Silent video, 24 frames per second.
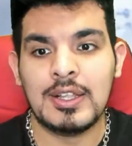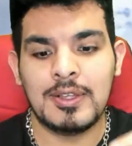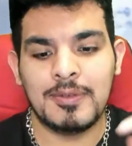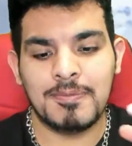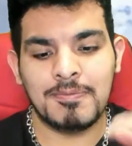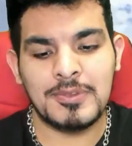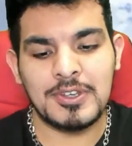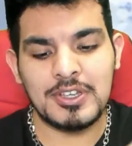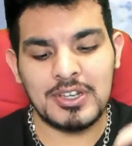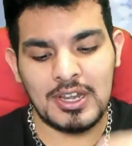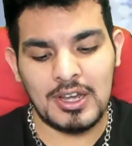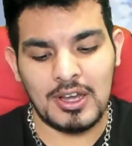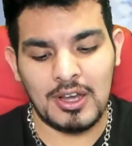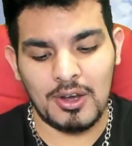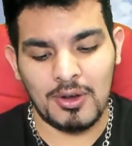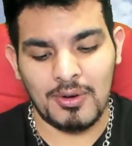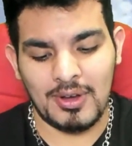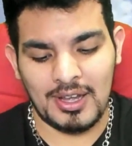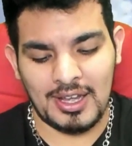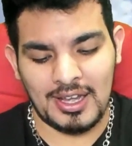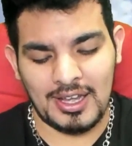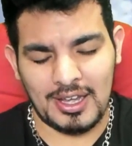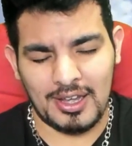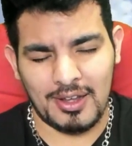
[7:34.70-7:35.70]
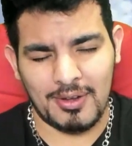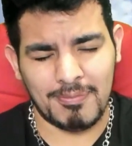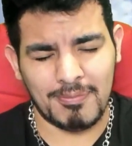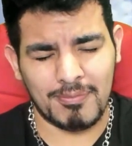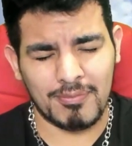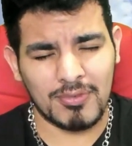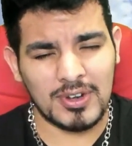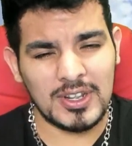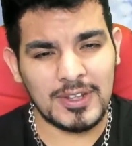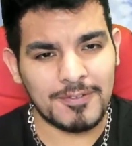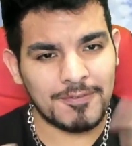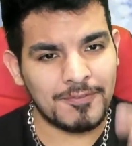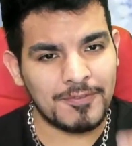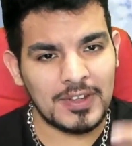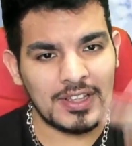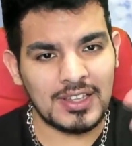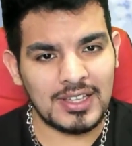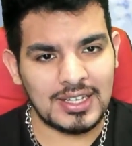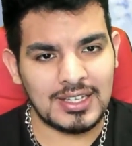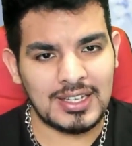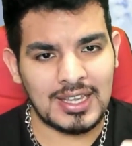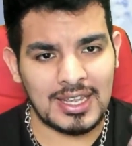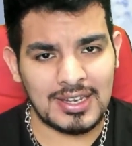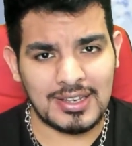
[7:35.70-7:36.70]
you know, refill
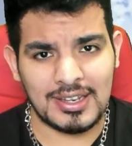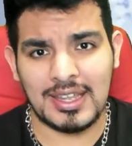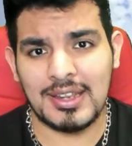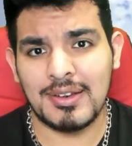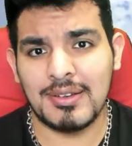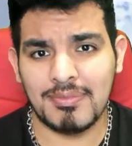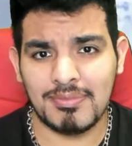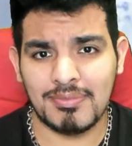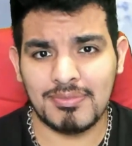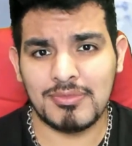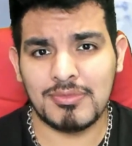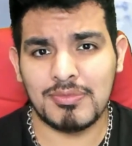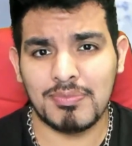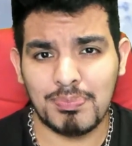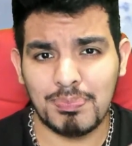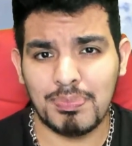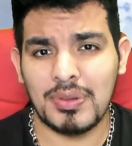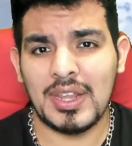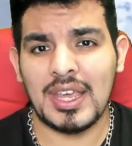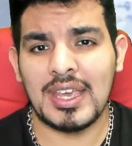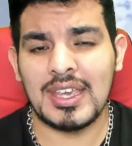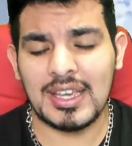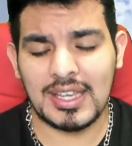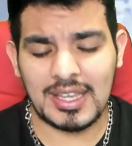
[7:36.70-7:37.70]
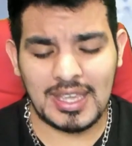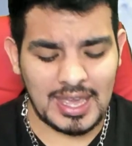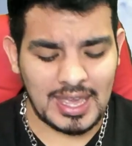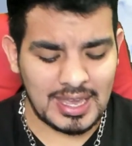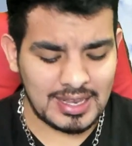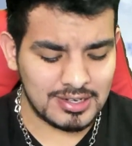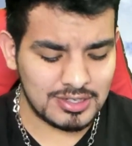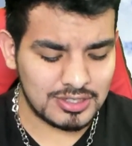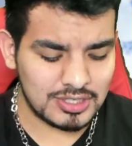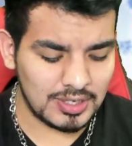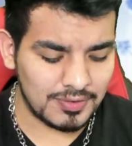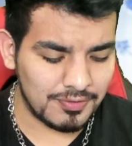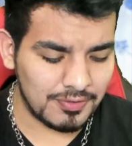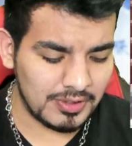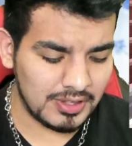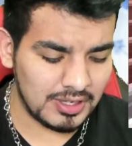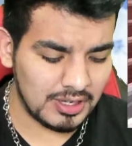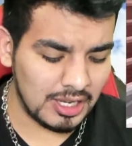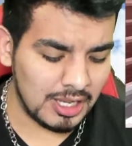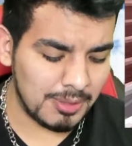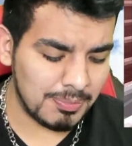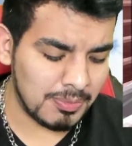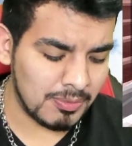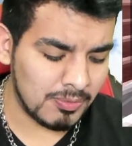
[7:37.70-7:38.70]
it and then play again, shuffle it
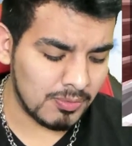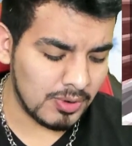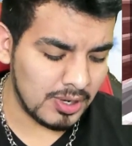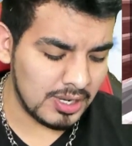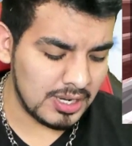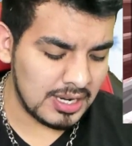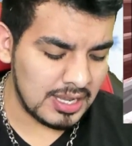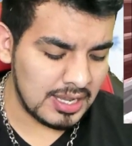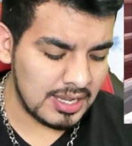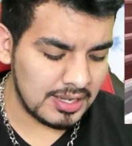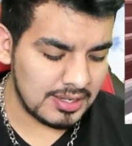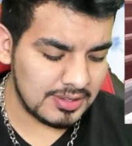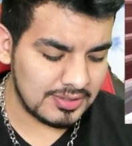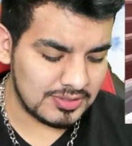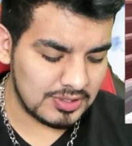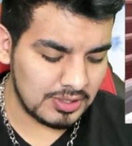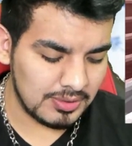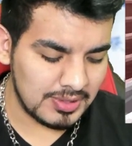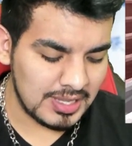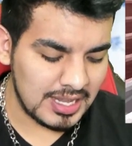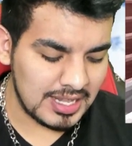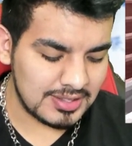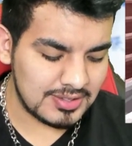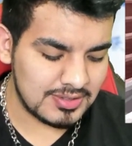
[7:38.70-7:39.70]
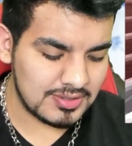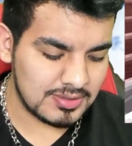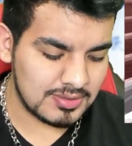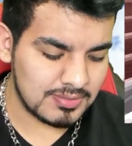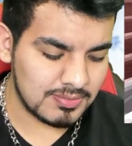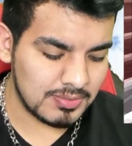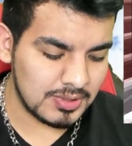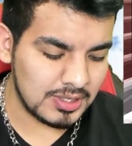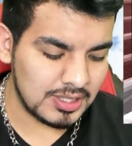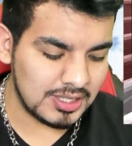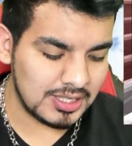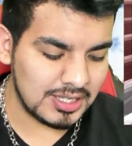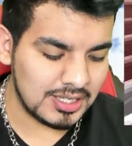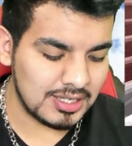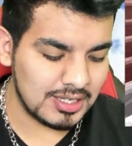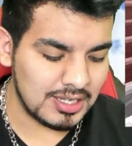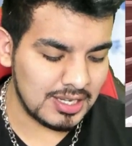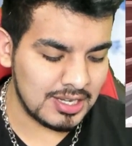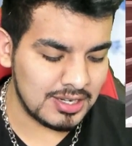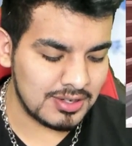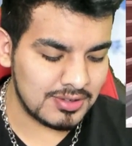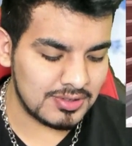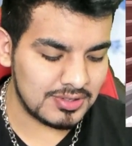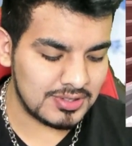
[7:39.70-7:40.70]
up and whatnot. So that's really
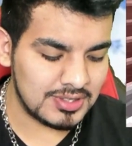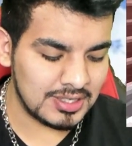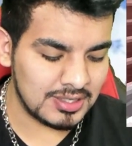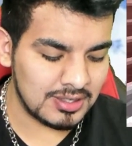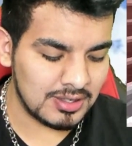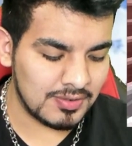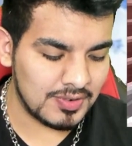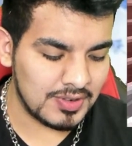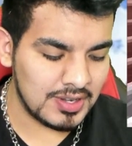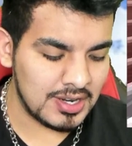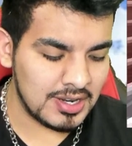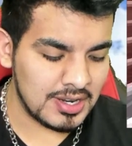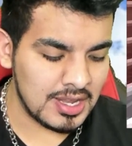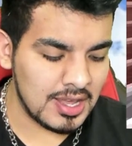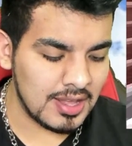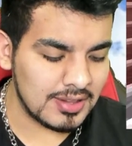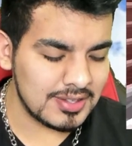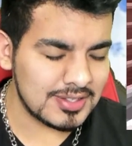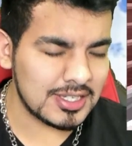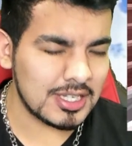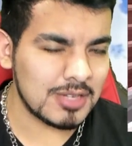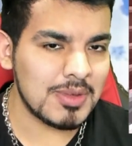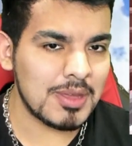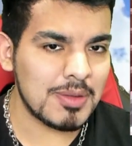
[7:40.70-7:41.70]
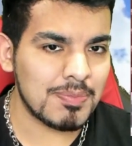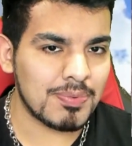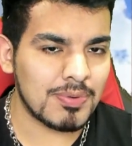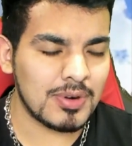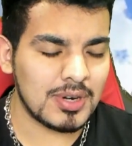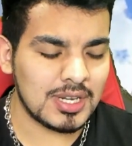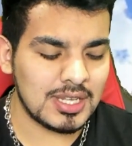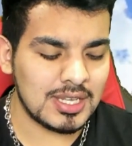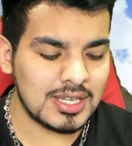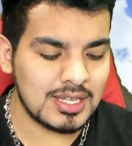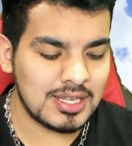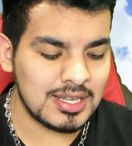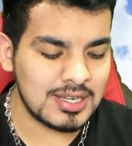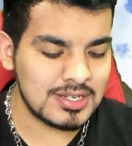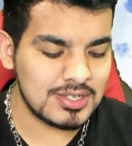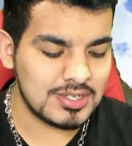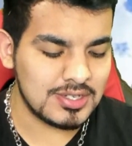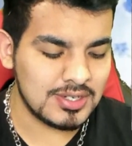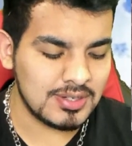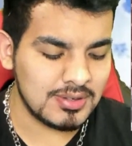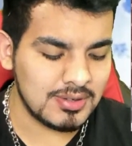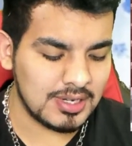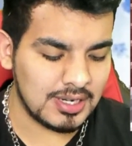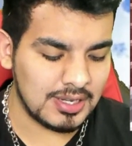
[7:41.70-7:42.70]
interesting over here. Yeah, this can be pretty
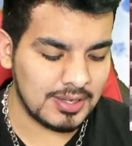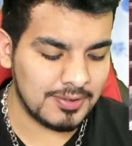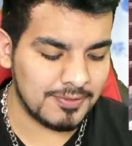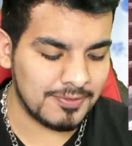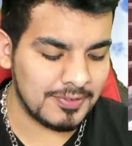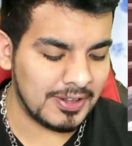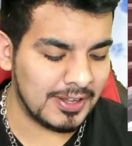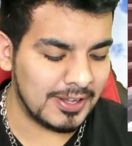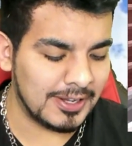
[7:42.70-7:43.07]
intuitive.